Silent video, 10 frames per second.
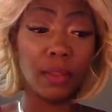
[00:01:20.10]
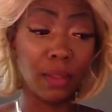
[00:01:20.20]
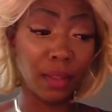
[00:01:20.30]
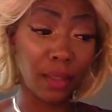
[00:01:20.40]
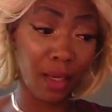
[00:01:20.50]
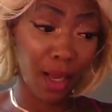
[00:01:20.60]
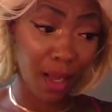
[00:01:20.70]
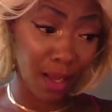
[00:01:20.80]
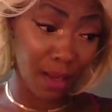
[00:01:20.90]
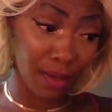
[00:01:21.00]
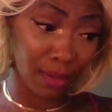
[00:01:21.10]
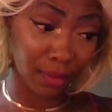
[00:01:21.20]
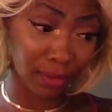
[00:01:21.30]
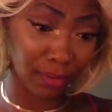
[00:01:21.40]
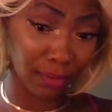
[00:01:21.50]
Uh,
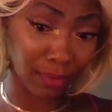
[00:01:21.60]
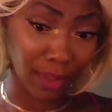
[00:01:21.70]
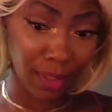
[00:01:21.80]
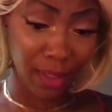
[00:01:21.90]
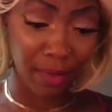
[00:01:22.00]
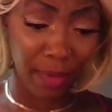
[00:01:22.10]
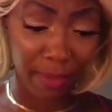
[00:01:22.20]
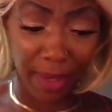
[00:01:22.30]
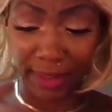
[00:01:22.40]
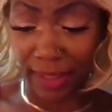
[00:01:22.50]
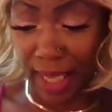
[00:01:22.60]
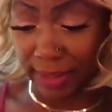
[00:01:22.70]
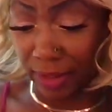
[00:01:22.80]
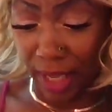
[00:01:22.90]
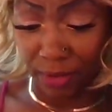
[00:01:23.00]
uh, uh, my pricing
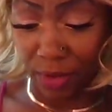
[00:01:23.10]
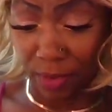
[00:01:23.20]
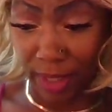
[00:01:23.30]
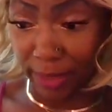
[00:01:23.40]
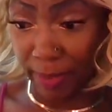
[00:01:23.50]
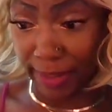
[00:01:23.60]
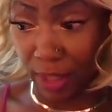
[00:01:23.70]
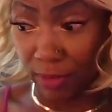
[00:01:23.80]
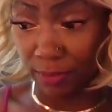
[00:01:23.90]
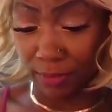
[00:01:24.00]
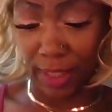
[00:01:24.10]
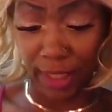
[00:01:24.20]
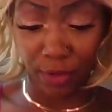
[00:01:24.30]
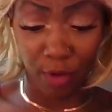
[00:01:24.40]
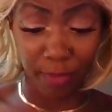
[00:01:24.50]
guys no, I don't know where this is about to go. Okay,
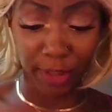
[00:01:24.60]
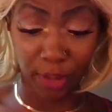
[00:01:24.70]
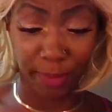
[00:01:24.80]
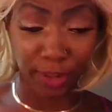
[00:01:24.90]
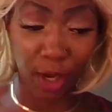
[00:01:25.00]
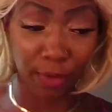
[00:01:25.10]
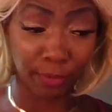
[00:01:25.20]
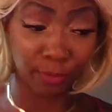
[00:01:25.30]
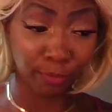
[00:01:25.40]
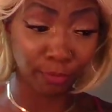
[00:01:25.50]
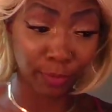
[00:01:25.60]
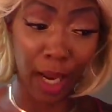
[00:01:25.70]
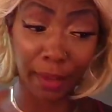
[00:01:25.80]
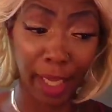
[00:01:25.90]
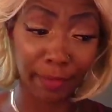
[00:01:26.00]
you know a bitch don't be joking.
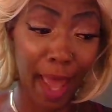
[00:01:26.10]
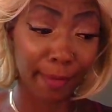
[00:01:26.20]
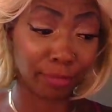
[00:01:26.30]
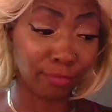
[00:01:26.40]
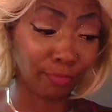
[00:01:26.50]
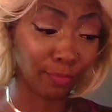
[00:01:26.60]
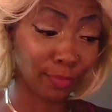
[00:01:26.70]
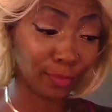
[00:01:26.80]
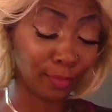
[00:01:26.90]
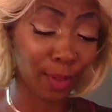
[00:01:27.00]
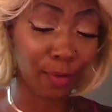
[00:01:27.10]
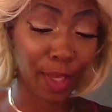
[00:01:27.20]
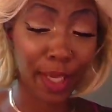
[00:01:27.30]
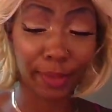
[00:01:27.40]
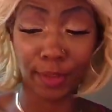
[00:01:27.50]
Not like that.
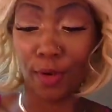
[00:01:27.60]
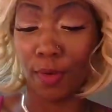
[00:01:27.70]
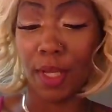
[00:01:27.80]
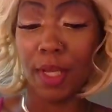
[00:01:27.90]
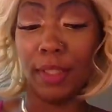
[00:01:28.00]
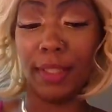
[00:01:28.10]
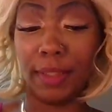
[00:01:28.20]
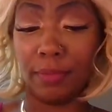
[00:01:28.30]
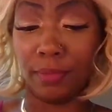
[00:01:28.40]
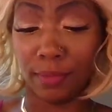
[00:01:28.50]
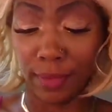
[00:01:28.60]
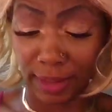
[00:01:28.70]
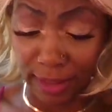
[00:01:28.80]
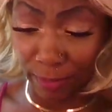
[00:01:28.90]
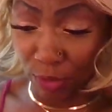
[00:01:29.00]
Okay, so listen,
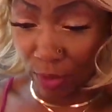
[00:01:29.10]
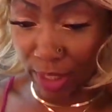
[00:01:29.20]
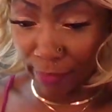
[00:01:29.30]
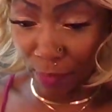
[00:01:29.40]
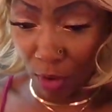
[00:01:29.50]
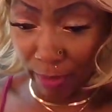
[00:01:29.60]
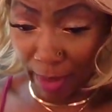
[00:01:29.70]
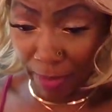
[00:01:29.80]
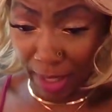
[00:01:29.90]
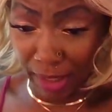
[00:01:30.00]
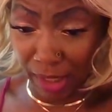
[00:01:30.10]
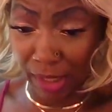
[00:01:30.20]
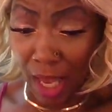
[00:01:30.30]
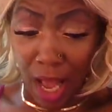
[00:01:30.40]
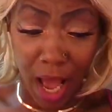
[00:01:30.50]
let's see what's going down for all of my
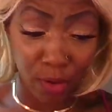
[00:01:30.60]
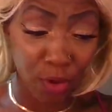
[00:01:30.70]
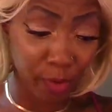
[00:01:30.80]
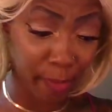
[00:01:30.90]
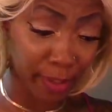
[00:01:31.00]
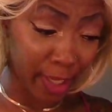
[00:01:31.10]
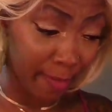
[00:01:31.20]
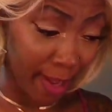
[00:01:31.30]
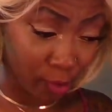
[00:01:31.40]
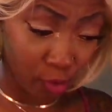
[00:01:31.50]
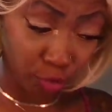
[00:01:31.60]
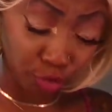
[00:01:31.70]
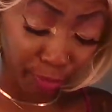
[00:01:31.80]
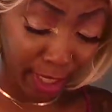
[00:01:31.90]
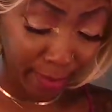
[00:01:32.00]
Pisces. I don't know what's about to come out, so don't
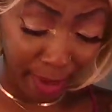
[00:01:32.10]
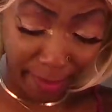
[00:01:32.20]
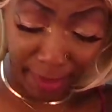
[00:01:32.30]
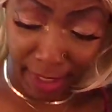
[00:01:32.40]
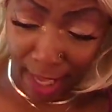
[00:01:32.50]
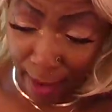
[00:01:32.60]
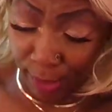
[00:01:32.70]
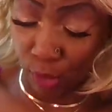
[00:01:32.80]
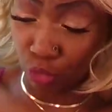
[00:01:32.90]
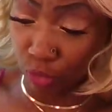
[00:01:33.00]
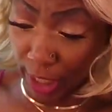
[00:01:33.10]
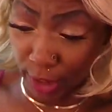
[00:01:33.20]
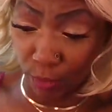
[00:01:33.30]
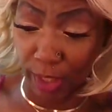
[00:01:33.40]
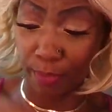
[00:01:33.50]
you be getting mad at me in the comments. Don't you take
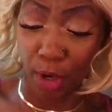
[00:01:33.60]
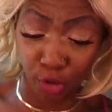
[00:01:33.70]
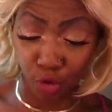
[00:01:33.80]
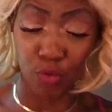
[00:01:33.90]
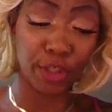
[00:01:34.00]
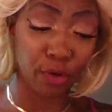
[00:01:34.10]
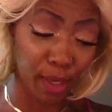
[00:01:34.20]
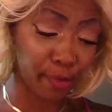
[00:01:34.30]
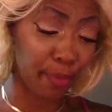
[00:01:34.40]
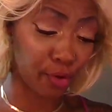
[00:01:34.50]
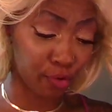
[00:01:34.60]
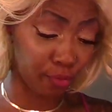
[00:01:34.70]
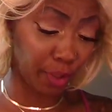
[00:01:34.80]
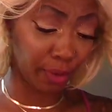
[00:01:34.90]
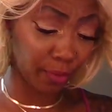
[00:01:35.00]
this reading personal. You get your ass a personal
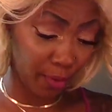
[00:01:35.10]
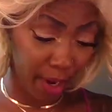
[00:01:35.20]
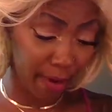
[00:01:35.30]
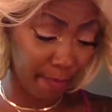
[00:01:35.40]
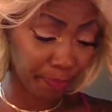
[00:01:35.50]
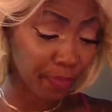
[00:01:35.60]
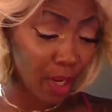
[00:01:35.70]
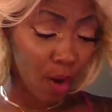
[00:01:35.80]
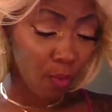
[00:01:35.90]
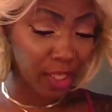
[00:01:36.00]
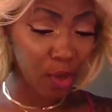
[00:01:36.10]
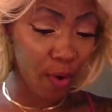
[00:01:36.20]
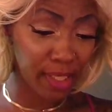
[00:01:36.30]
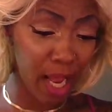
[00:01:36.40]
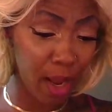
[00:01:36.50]
reading, okay? What's
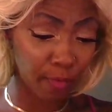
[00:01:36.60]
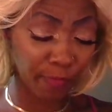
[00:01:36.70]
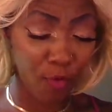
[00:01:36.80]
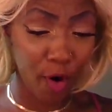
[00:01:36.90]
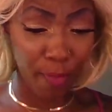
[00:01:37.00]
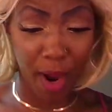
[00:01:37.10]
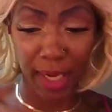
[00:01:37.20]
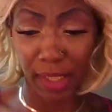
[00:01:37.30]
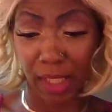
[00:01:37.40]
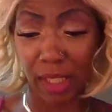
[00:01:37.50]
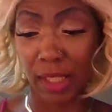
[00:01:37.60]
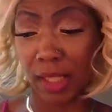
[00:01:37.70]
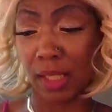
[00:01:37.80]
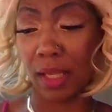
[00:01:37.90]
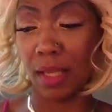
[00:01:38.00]
going down for
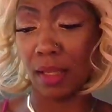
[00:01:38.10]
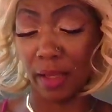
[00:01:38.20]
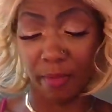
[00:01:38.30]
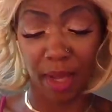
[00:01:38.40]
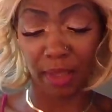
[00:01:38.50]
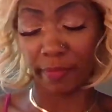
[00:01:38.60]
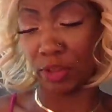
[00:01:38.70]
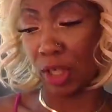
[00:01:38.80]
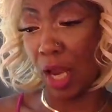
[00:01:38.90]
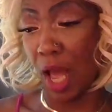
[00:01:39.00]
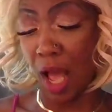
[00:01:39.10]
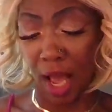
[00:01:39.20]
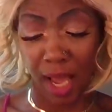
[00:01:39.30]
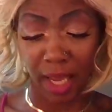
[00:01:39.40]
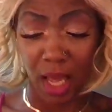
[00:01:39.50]
Pisces in the month of
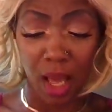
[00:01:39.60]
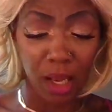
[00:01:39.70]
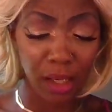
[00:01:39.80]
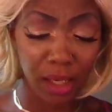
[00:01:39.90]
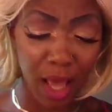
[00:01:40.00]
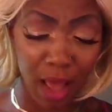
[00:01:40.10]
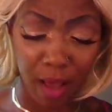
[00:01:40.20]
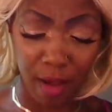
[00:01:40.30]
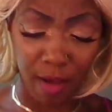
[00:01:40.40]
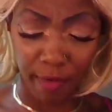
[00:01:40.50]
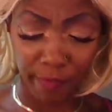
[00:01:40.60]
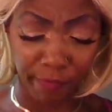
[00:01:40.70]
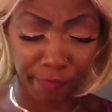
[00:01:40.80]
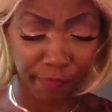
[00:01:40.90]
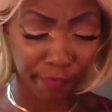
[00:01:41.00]
July? Love
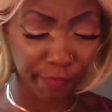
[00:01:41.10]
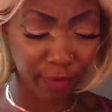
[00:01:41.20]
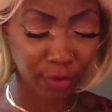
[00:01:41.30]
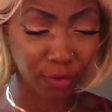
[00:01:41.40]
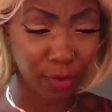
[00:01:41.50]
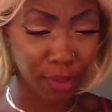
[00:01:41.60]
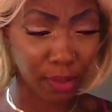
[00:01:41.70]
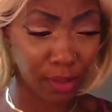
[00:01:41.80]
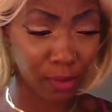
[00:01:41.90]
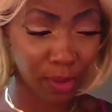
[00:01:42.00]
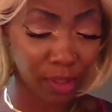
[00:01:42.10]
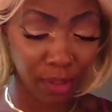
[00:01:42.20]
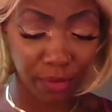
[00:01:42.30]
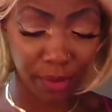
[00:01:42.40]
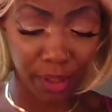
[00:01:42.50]

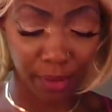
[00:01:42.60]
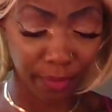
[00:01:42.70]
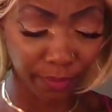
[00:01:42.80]
2023.